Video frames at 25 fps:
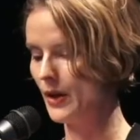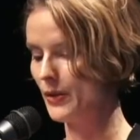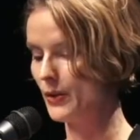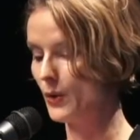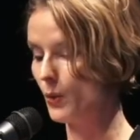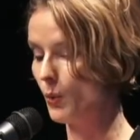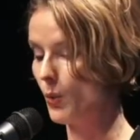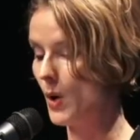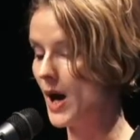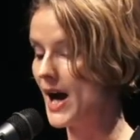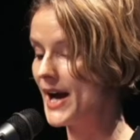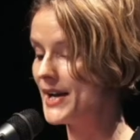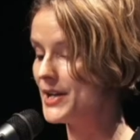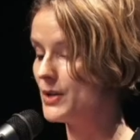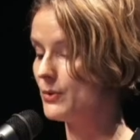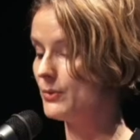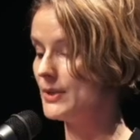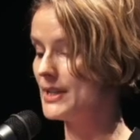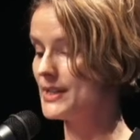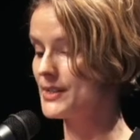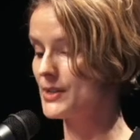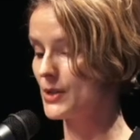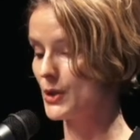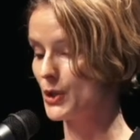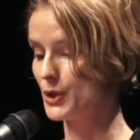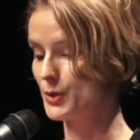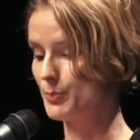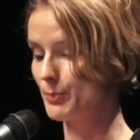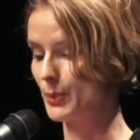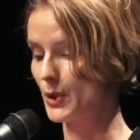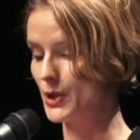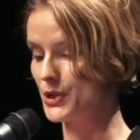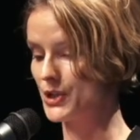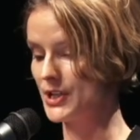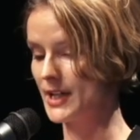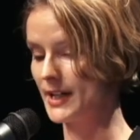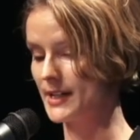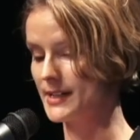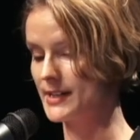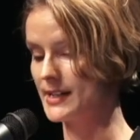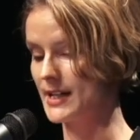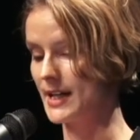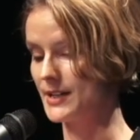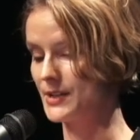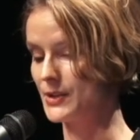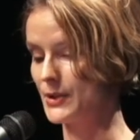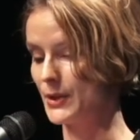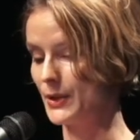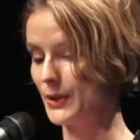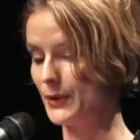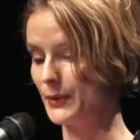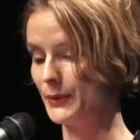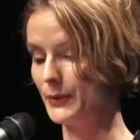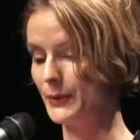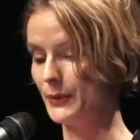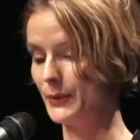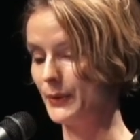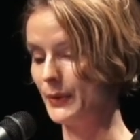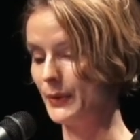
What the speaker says: the wider research project center,